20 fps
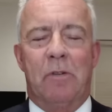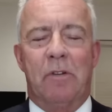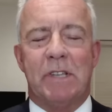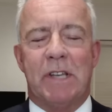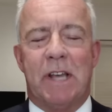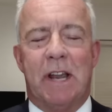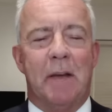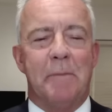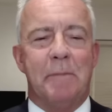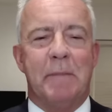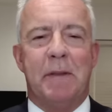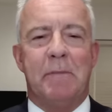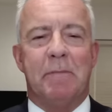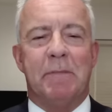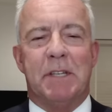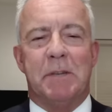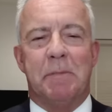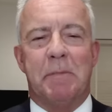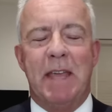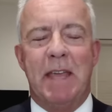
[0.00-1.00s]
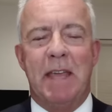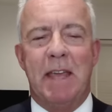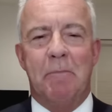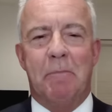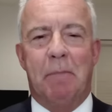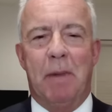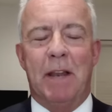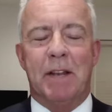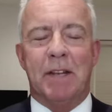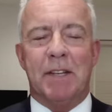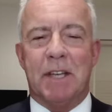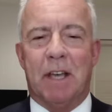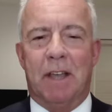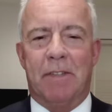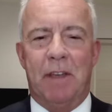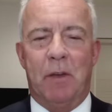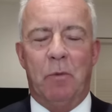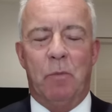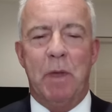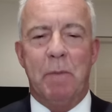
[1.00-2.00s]
Well, Rosanna, I mean, to be blunt, I
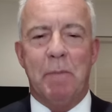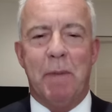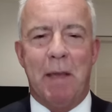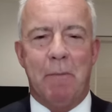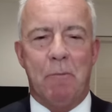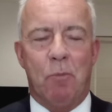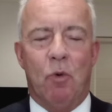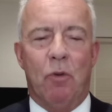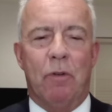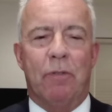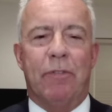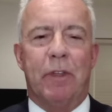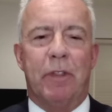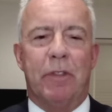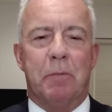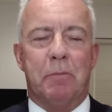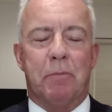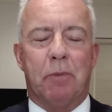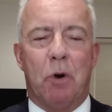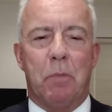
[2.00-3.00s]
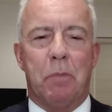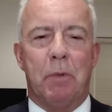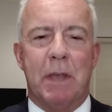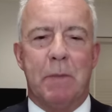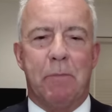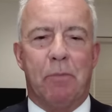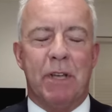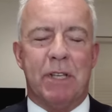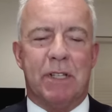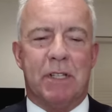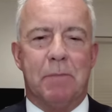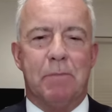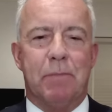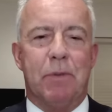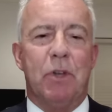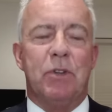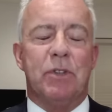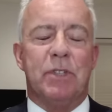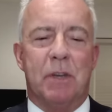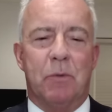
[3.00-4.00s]
think we make more of them than probably President
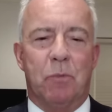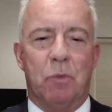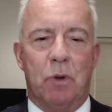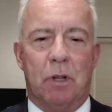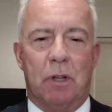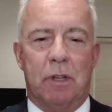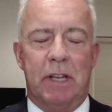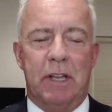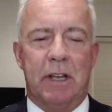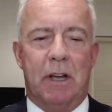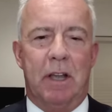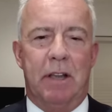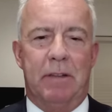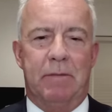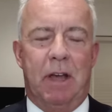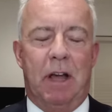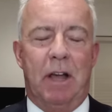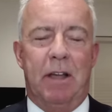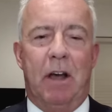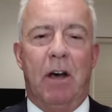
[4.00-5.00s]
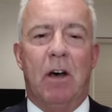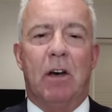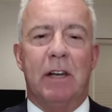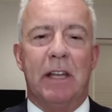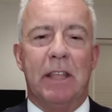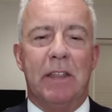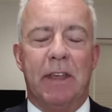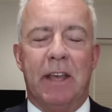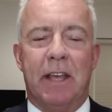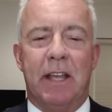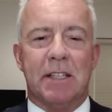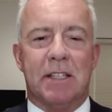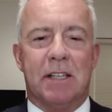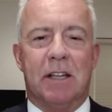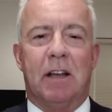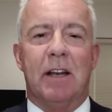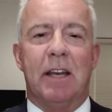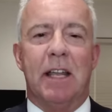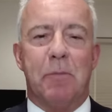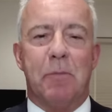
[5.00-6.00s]
Putin will. I hardly think it's
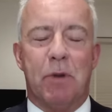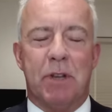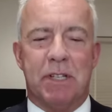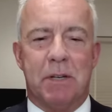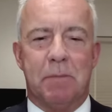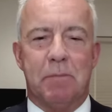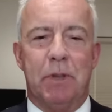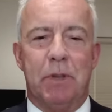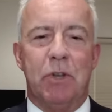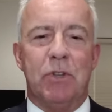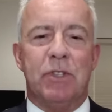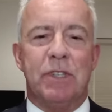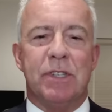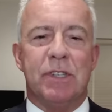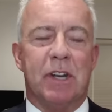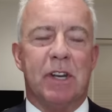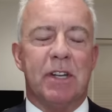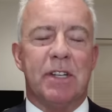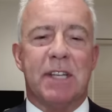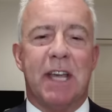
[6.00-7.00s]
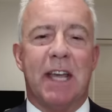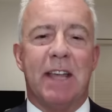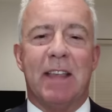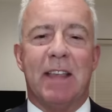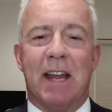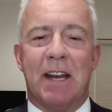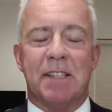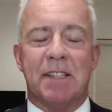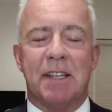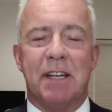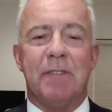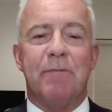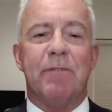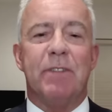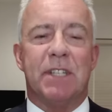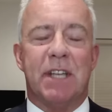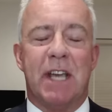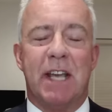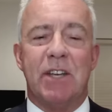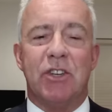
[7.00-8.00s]
likely President Putin is going to take that as an
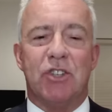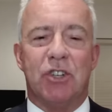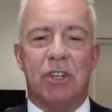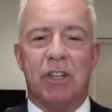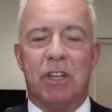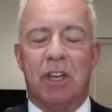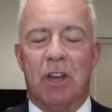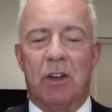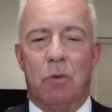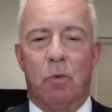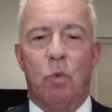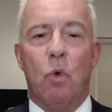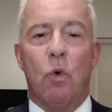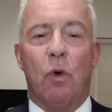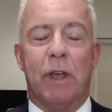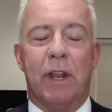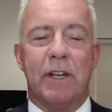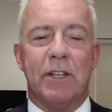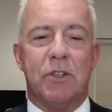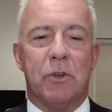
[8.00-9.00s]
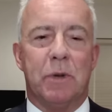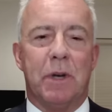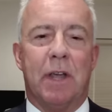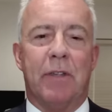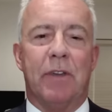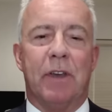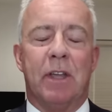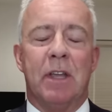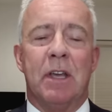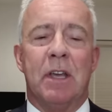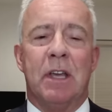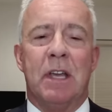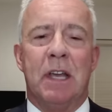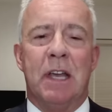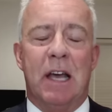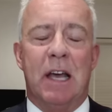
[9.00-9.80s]
invitation to go and walk into another